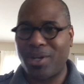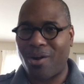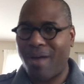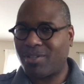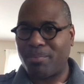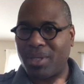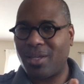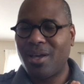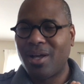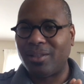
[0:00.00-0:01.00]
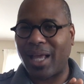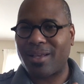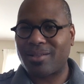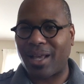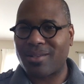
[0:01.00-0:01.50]
We don't have to be
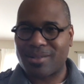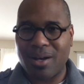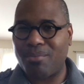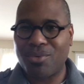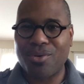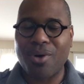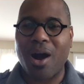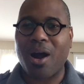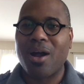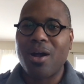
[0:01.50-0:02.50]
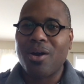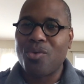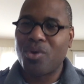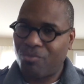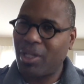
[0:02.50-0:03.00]
like like some who are
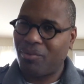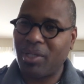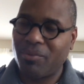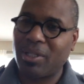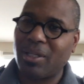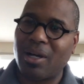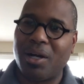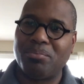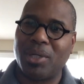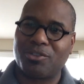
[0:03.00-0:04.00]
who are really really really um,